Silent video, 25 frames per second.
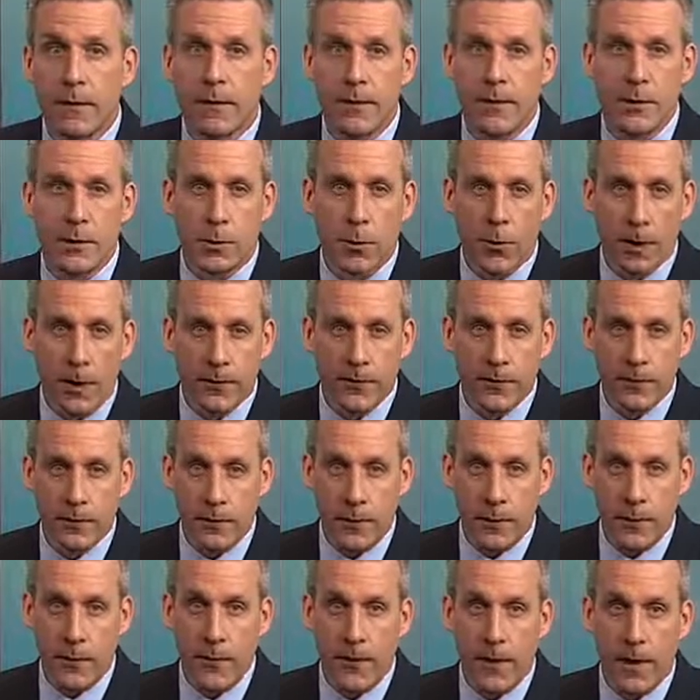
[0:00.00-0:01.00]
Did you also
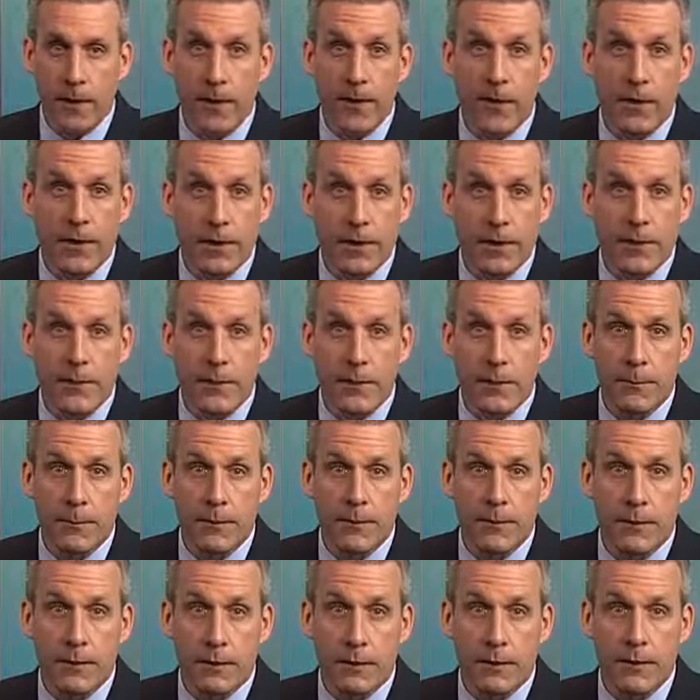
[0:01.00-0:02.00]
know that
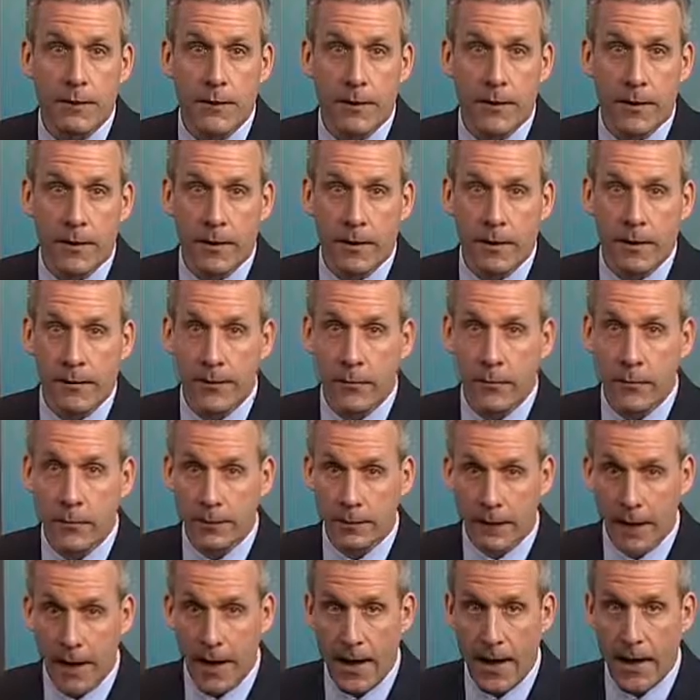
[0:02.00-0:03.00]
33% of Americans
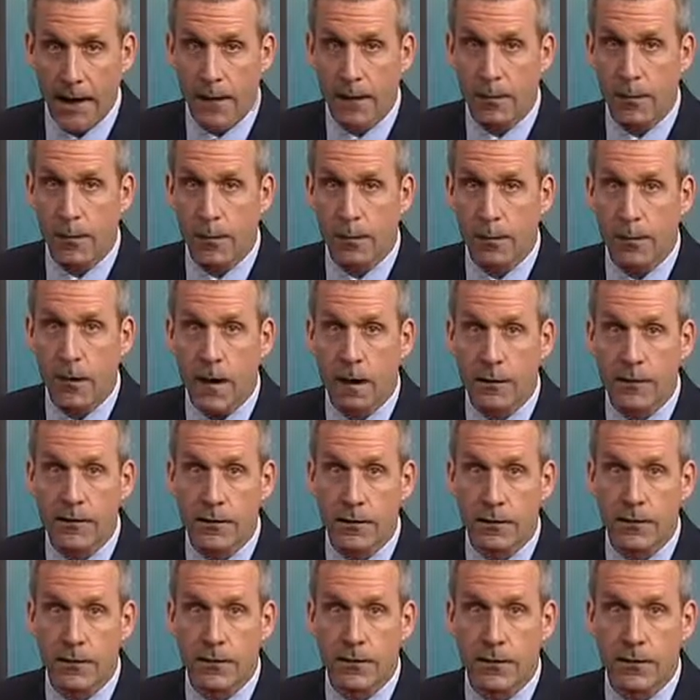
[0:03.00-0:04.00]
will die with
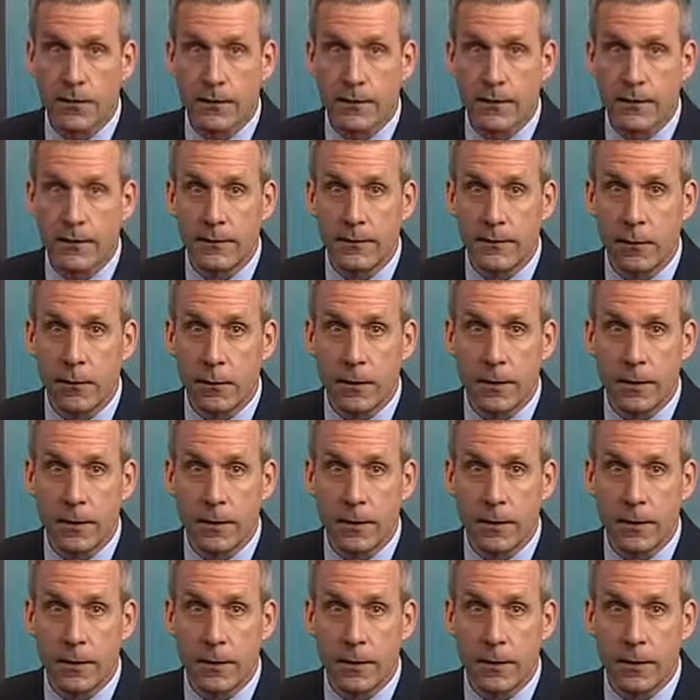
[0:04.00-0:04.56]
Alzheimer's disease